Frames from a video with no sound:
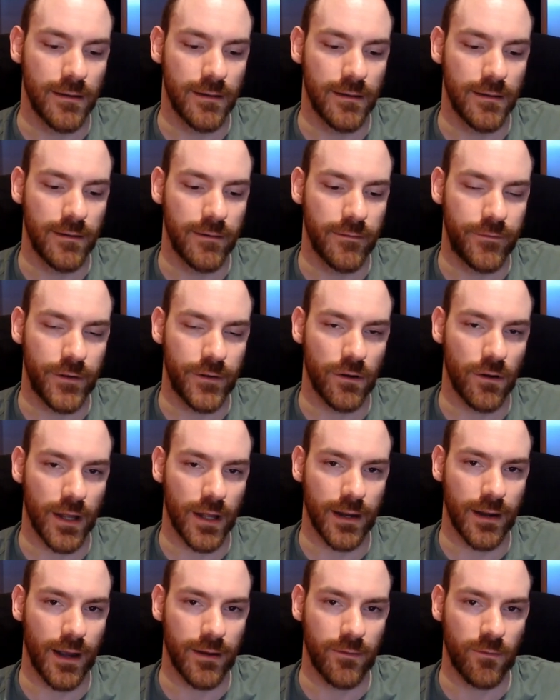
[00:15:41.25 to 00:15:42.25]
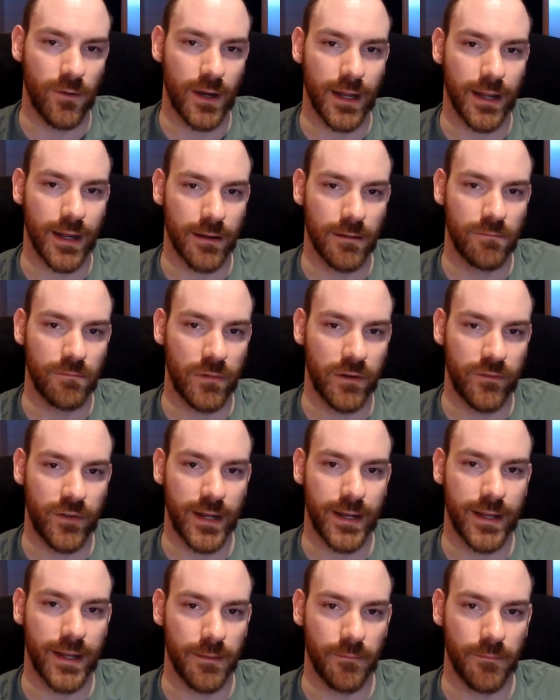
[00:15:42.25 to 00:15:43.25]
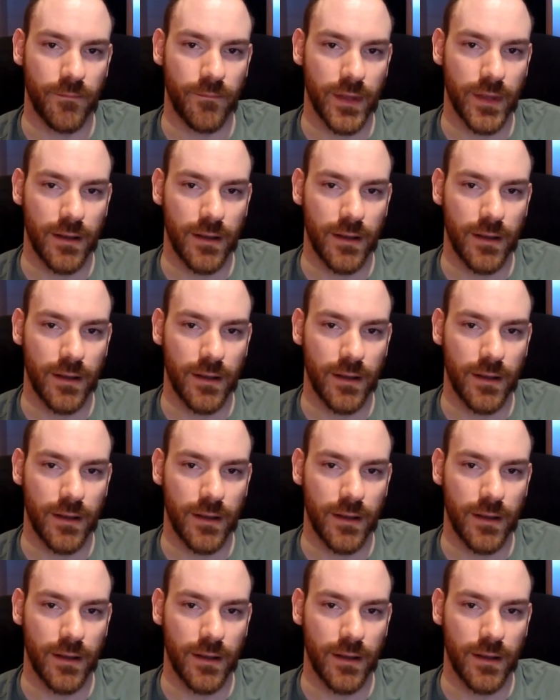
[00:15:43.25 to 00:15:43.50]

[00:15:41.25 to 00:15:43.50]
feeling, and willing within him.